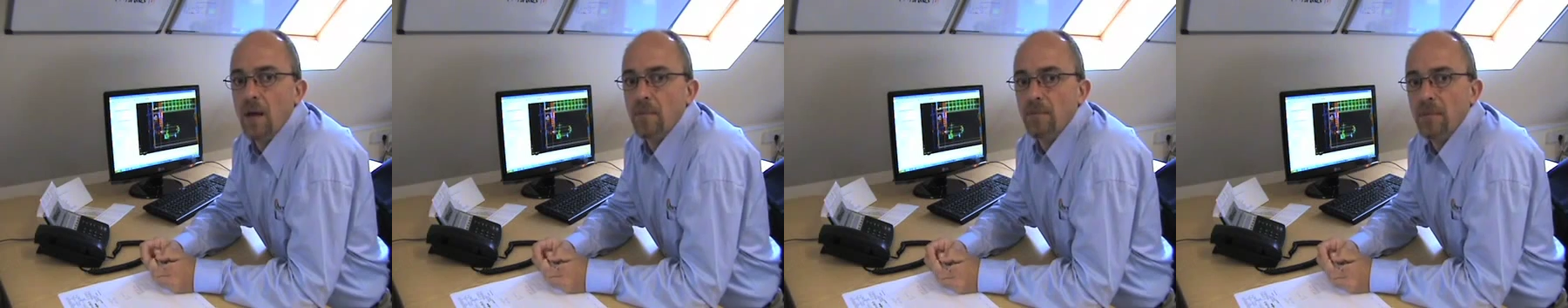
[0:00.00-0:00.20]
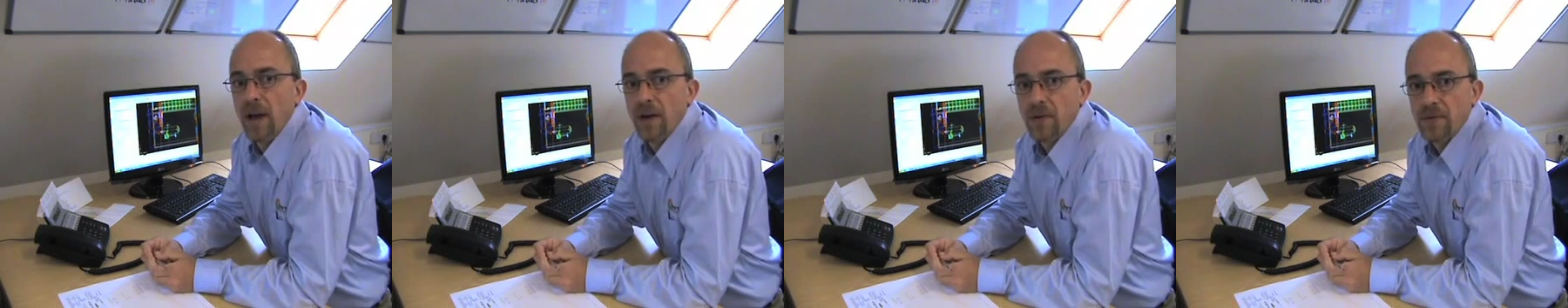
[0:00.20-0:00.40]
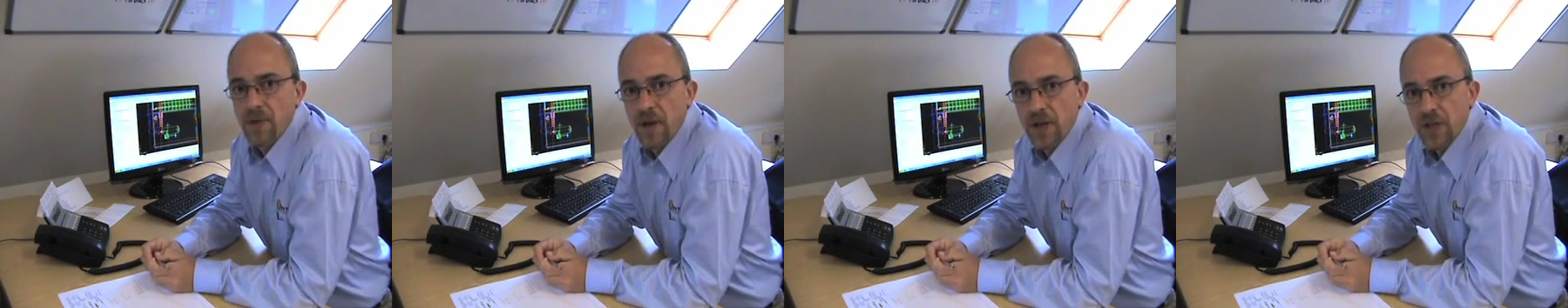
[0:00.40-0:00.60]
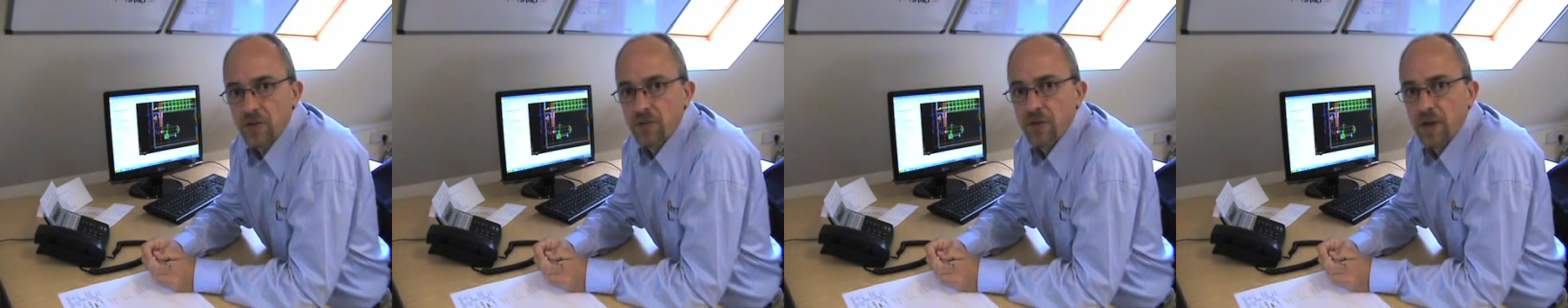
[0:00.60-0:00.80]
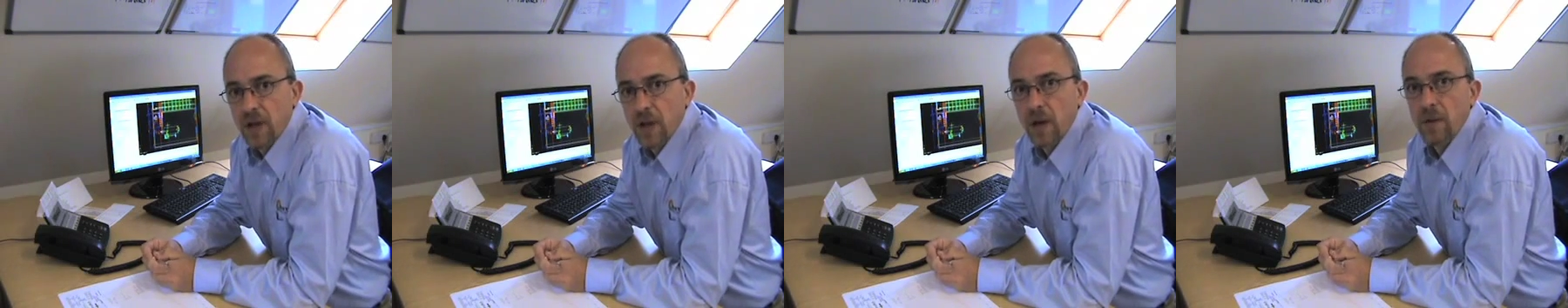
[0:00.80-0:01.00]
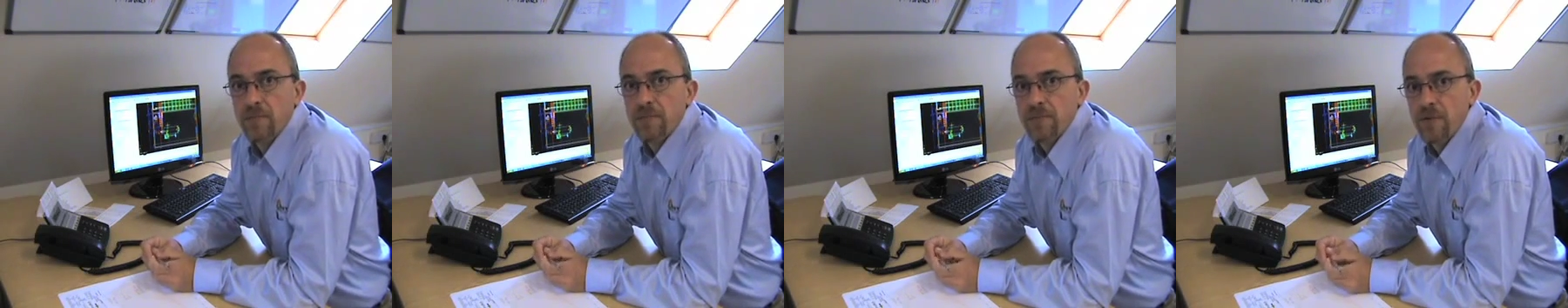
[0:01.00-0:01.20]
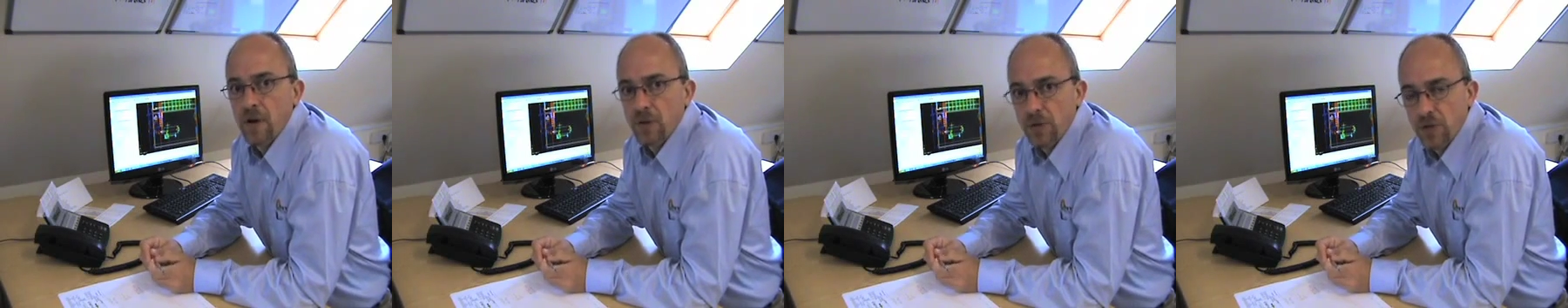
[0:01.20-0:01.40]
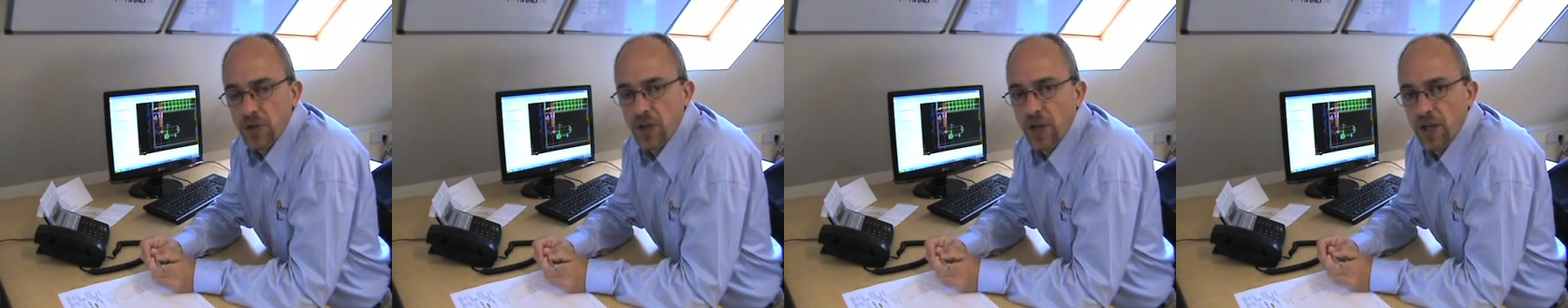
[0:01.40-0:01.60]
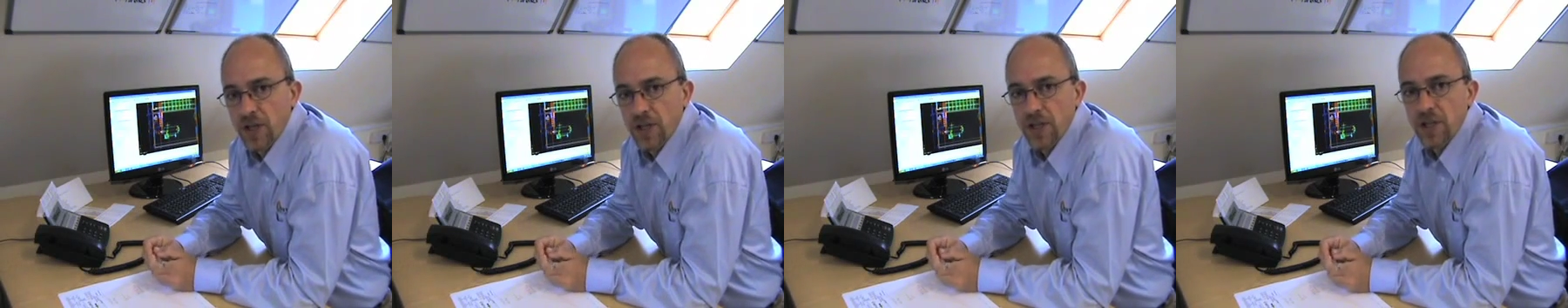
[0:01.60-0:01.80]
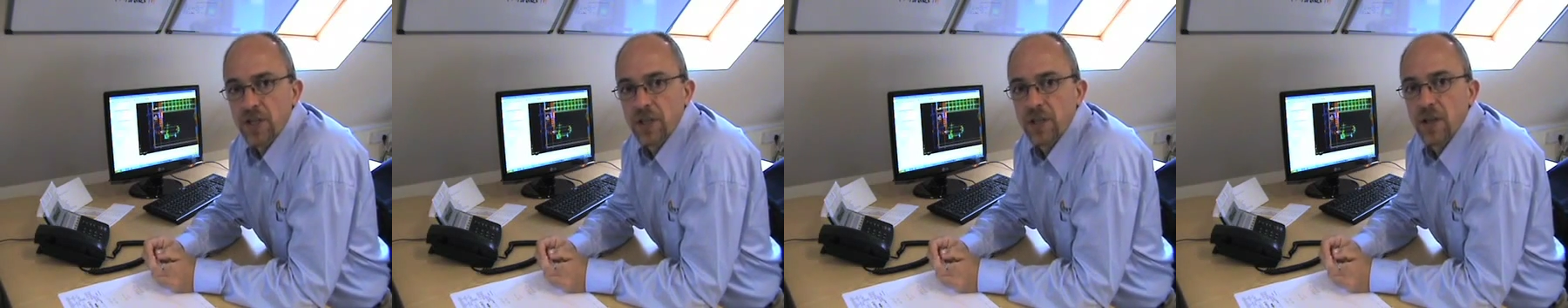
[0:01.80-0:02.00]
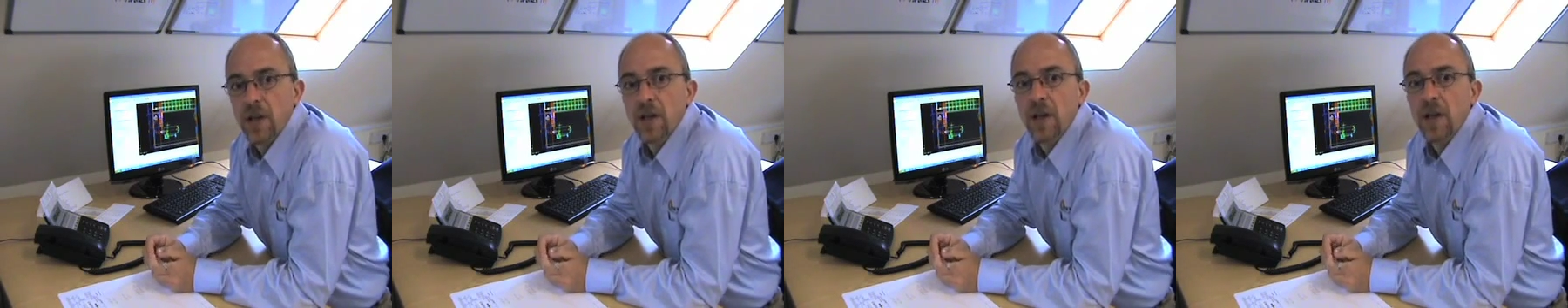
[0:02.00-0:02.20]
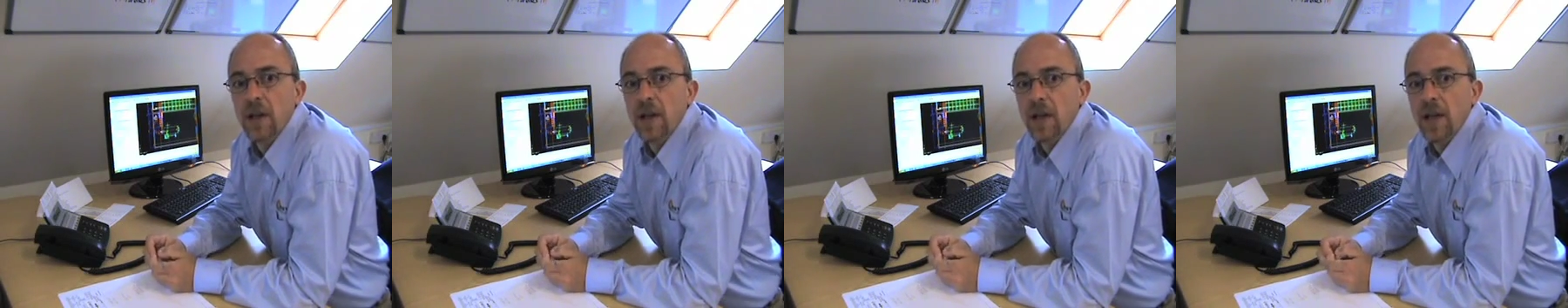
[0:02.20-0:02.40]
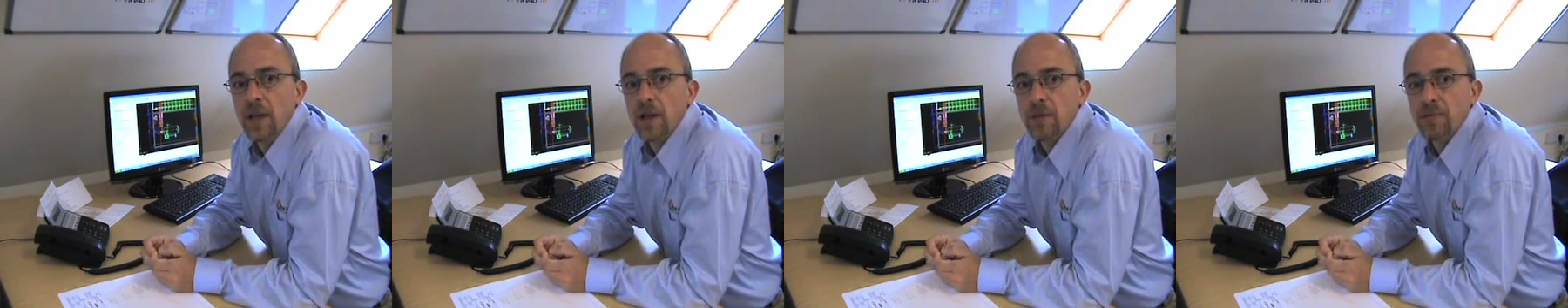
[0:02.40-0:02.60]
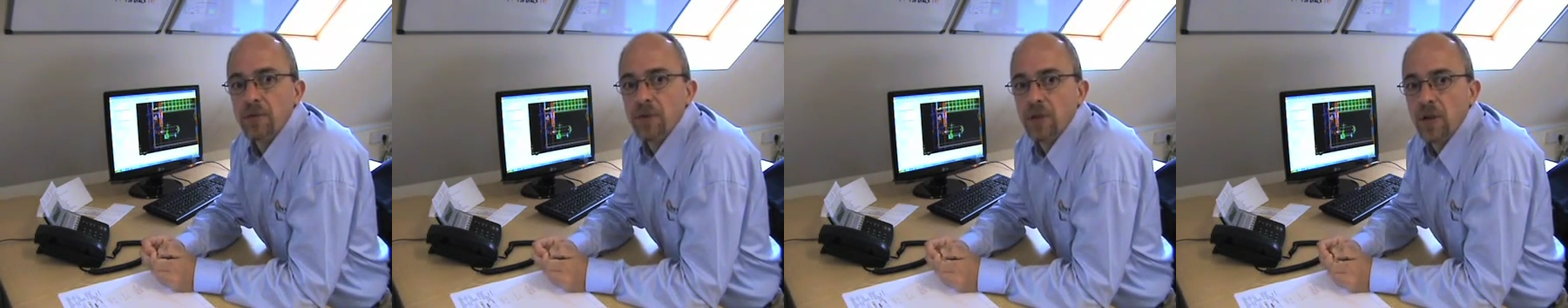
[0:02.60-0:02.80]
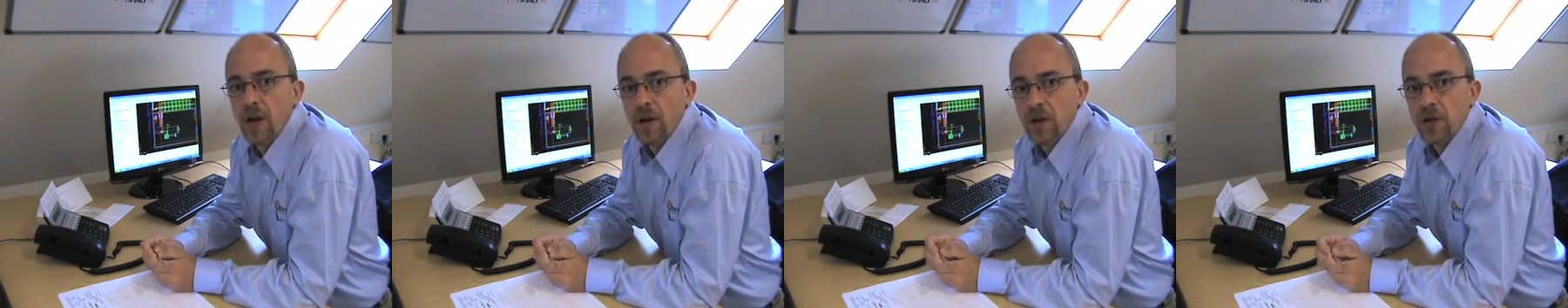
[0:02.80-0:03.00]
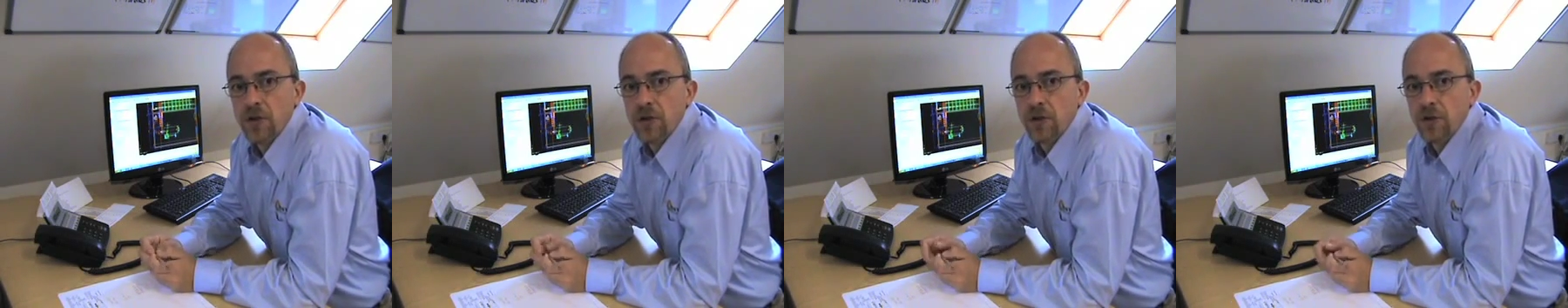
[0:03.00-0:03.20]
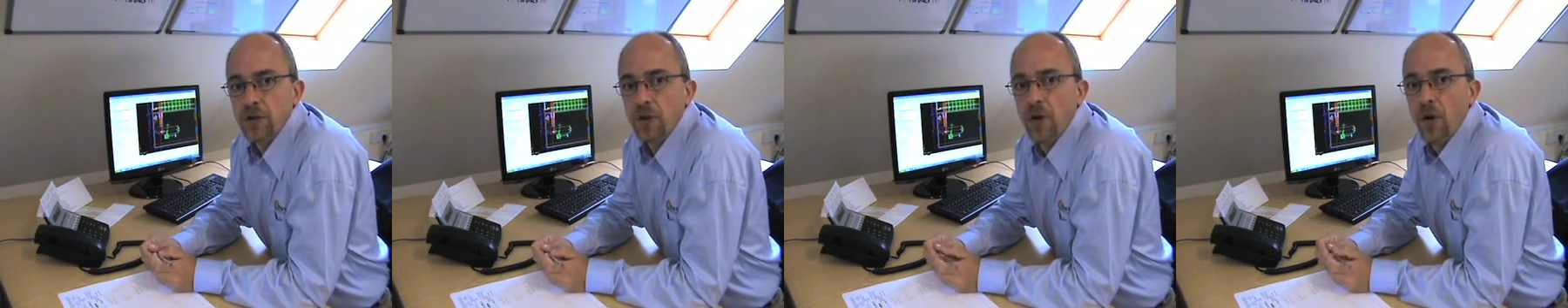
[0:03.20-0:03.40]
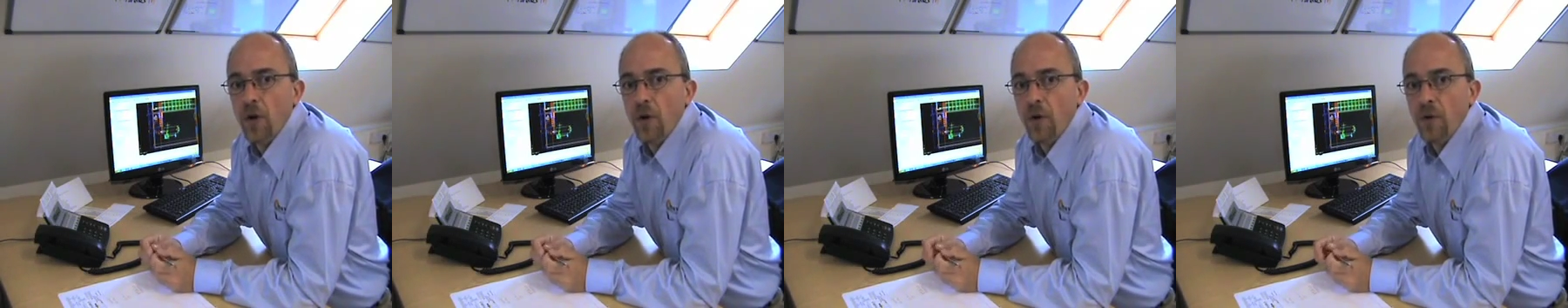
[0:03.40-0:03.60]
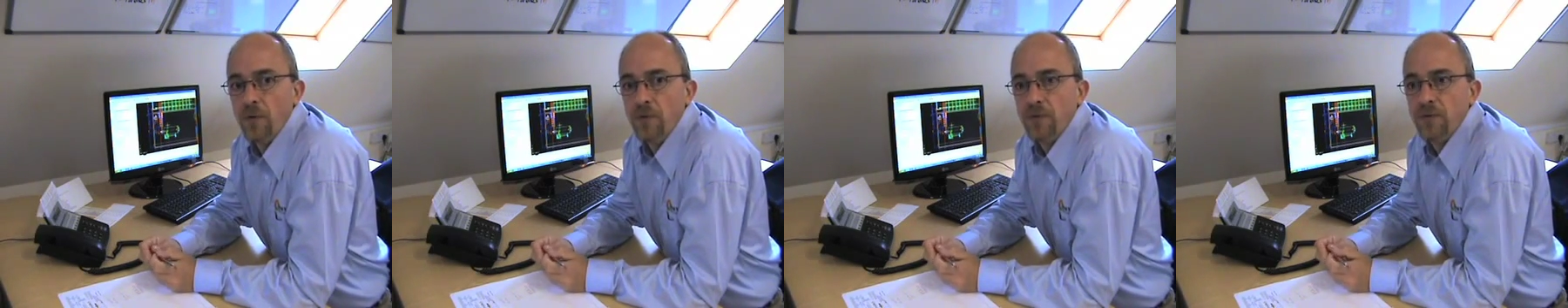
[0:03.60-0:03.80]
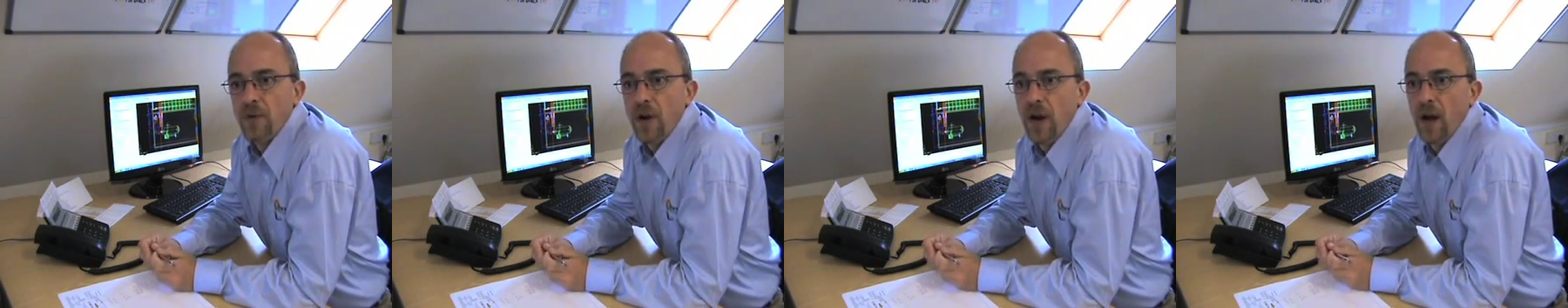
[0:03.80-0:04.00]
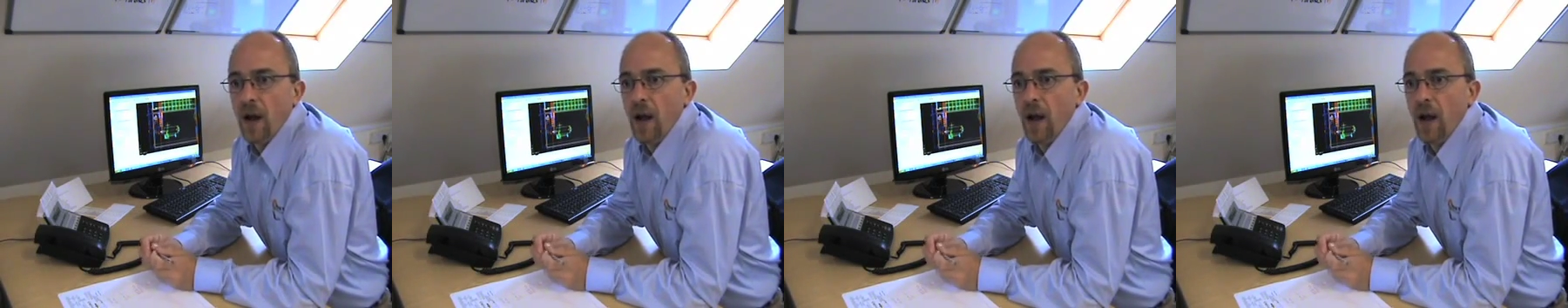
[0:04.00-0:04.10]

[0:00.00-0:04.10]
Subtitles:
manufacturing process in the production of